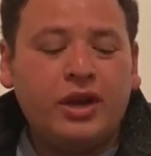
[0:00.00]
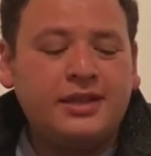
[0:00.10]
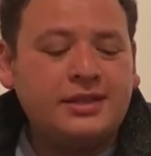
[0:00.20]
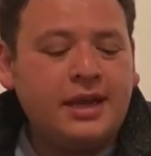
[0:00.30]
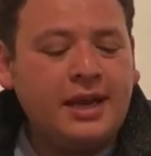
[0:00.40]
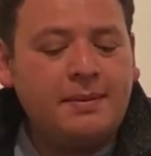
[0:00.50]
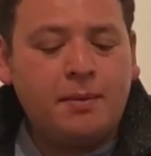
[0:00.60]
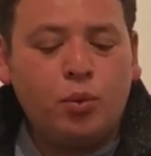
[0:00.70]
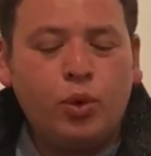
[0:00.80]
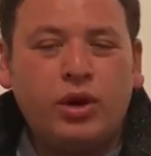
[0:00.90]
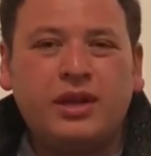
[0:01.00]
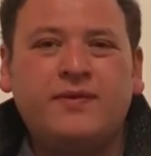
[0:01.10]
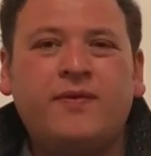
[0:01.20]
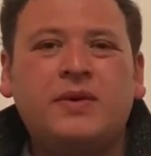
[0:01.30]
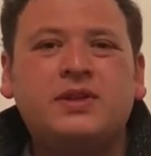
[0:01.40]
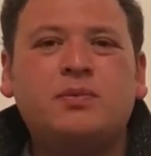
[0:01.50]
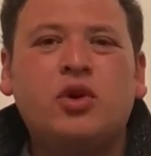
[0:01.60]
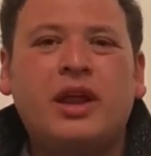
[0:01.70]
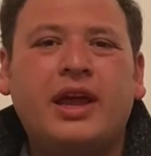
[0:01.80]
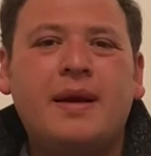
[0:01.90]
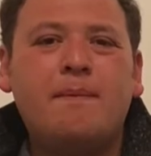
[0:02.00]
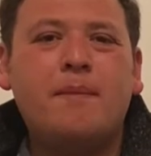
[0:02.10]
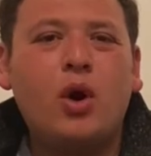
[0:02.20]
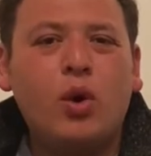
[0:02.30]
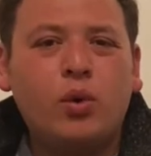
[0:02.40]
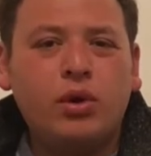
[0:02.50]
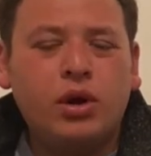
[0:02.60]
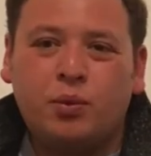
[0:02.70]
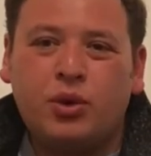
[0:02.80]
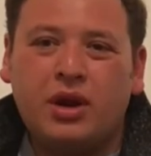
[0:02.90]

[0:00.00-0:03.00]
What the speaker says: It's not even wood, it's more like a bone wood.